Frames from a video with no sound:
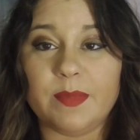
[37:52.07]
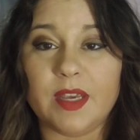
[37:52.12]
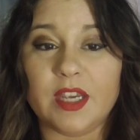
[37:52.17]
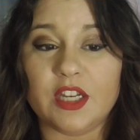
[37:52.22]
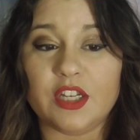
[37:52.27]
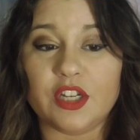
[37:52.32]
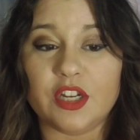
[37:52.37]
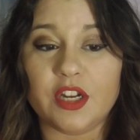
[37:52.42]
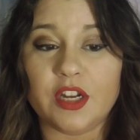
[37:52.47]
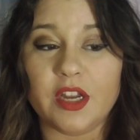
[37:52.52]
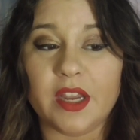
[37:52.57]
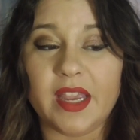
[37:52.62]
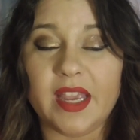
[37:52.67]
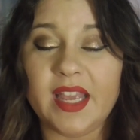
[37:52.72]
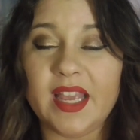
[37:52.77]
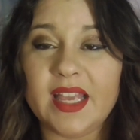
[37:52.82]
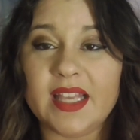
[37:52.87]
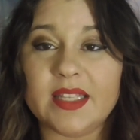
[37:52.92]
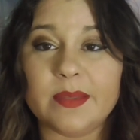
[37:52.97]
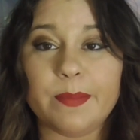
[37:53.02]
picture,
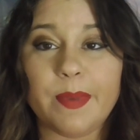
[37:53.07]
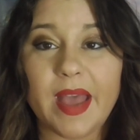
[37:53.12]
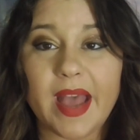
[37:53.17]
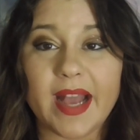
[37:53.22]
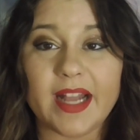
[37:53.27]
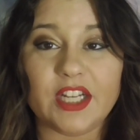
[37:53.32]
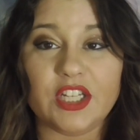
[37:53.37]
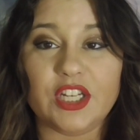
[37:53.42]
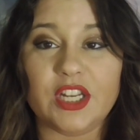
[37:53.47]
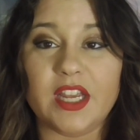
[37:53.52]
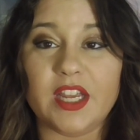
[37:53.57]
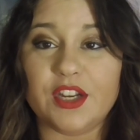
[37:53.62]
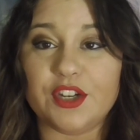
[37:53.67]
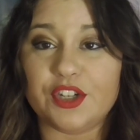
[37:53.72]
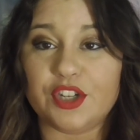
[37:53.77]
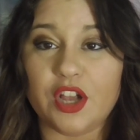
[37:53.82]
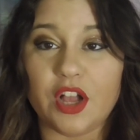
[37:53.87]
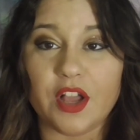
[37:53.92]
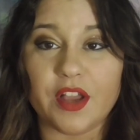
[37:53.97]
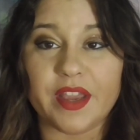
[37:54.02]
it is patchy and
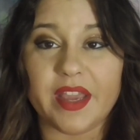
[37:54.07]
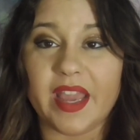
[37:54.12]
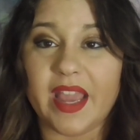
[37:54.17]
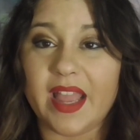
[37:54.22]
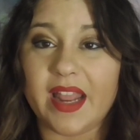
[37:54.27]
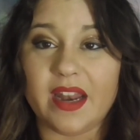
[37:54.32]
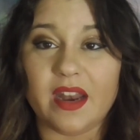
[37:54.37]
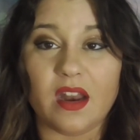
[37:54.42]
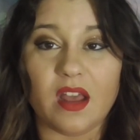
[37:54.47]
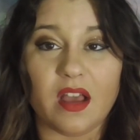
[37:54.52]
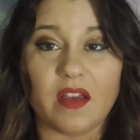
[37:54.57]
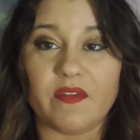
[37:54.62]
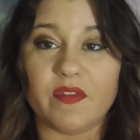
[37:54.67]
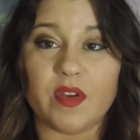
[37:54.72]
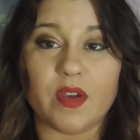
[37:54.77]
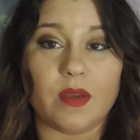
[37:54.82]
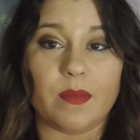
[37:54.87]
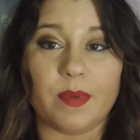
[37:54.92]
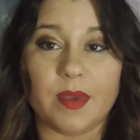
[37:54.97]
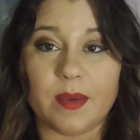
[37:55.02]
chalky and not
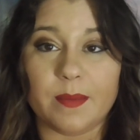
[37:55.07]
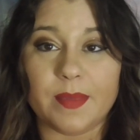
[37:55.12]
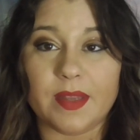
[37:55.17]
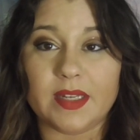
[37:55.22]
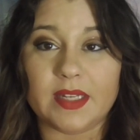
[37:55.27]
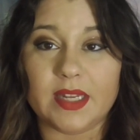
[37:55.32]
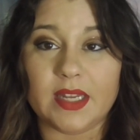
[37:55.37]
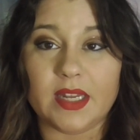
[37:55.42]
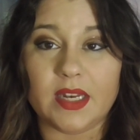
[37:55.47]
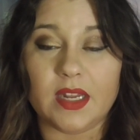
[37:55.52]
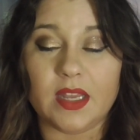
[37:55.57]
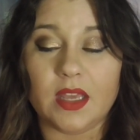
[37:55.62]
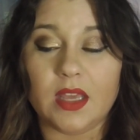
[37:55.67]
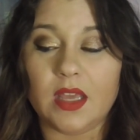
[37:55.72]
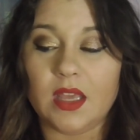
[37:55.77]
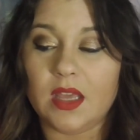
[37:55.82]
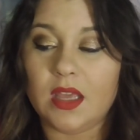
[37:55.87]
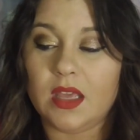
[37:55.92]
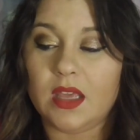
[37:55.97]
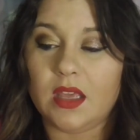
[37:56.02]
very pigmented.
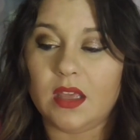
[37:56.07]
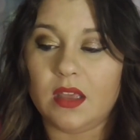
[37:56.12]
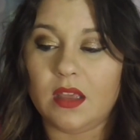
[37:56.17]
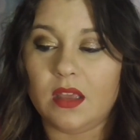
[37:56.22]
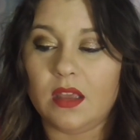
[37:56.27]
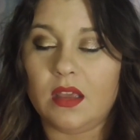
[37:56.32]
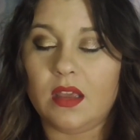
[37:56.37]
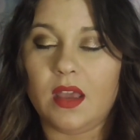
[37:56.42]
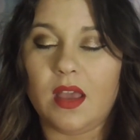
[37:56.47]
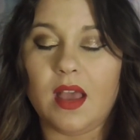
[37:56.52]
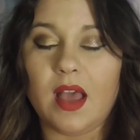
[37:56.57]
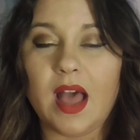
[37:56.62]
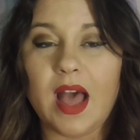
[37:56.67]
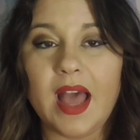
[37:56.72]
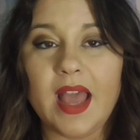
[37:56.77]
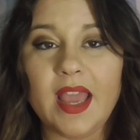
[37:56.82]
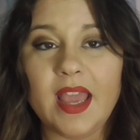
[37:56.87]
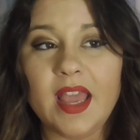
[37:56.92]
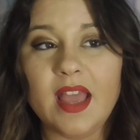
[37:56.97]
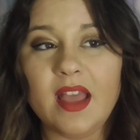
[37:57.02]

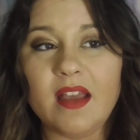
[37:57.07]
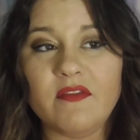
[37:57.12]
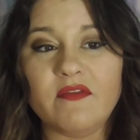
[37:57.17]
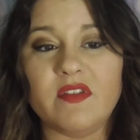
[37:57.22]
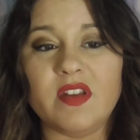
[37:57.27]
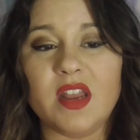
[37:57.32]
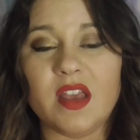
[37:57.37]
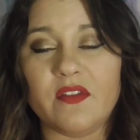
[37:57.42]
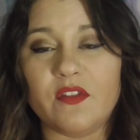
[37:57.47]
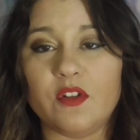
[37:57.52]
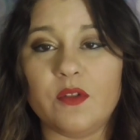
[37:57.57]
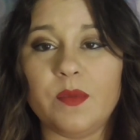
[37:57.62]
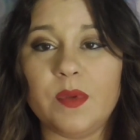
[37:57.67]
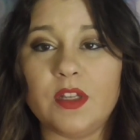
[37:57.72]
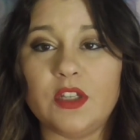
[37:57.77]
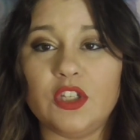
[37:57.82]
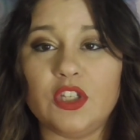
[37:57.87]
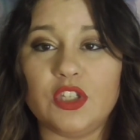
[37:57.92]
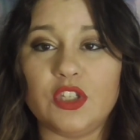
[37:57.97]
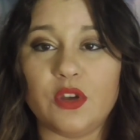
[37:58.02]
I have never
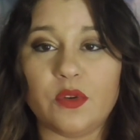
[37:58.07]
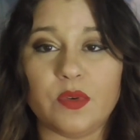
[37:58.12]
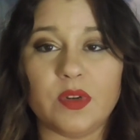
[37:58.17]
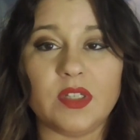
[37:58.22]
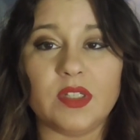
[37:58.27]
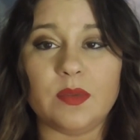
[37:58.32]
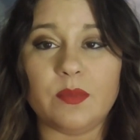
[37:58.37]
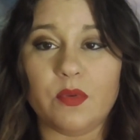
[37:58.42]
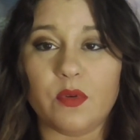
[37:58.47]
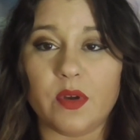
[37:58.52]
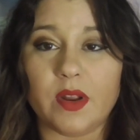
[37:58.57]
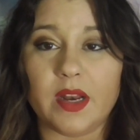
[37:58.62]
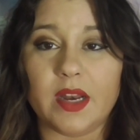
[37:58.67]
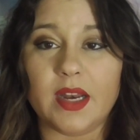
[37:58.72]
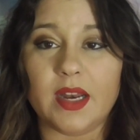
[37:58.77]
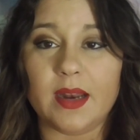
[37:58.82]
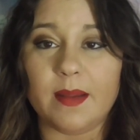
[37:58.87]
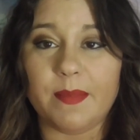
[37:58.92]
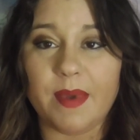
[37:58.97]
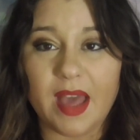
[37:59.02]
been so disappointed
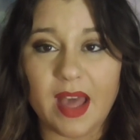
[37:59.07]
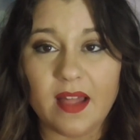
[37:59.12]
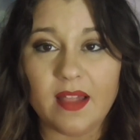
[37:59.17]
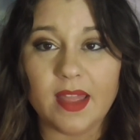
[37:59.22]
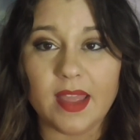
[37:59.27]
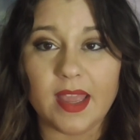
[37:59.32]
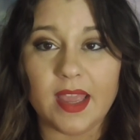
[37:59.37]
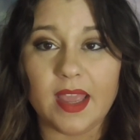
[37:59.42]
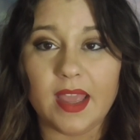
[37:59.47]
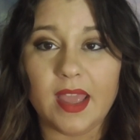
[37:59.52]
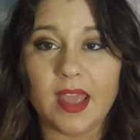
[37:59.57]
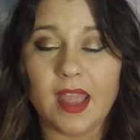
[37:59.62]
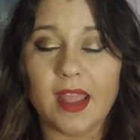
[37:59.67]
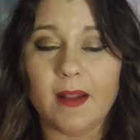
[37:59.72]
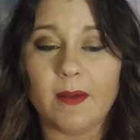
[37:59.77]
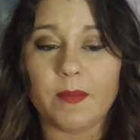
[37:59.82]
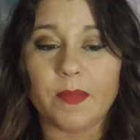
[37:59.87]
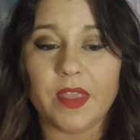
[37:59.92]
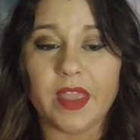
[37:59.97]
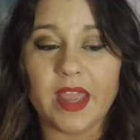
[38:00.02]
in a palette.
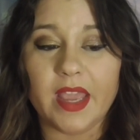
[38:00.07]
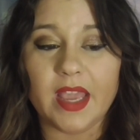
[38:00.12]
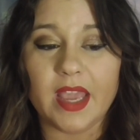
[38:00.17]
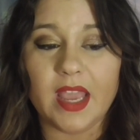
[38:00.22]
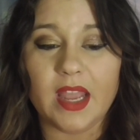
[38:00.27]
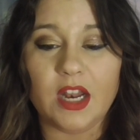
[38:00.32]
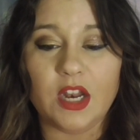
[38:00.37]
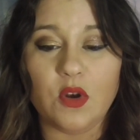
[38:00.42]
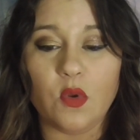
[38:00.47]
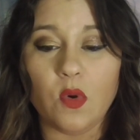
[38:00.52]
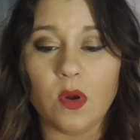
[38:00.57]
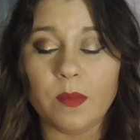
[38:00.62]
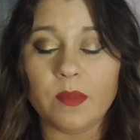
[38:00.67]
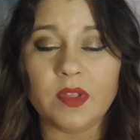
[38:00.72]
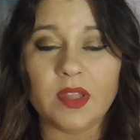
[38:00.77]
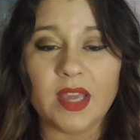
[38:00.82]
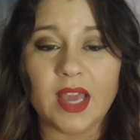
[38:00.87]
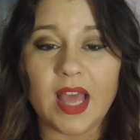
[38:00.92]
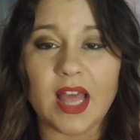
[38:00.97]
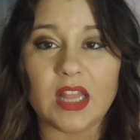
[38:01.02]
Like, and
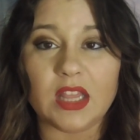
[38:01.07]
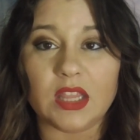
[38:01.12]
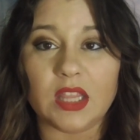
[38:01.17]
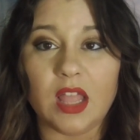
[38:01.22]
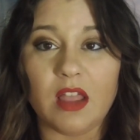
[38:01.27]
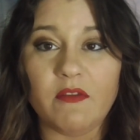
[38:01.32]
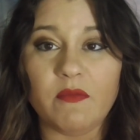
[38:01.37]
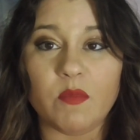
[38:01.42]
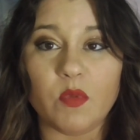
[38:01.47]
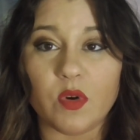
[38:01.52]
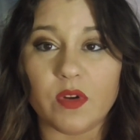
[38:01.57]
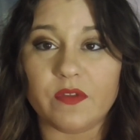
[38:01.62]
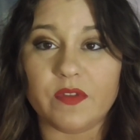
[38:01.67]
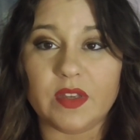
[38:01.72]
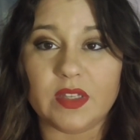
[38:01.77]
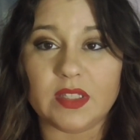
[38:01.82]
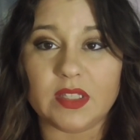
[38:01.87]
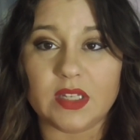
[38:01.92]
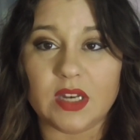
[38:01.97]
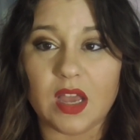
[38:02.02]
normally I love
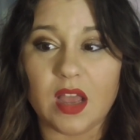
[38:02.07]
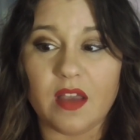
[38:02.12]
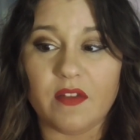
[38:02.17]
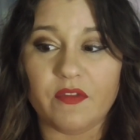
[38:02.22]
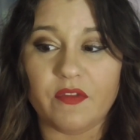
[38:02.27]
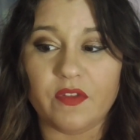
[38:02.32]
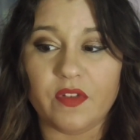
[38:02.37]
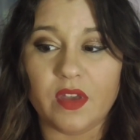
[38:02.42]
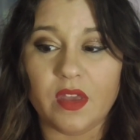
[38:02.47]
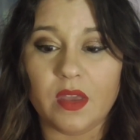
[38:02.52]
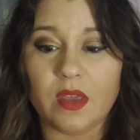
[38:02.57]
Morphe stuff,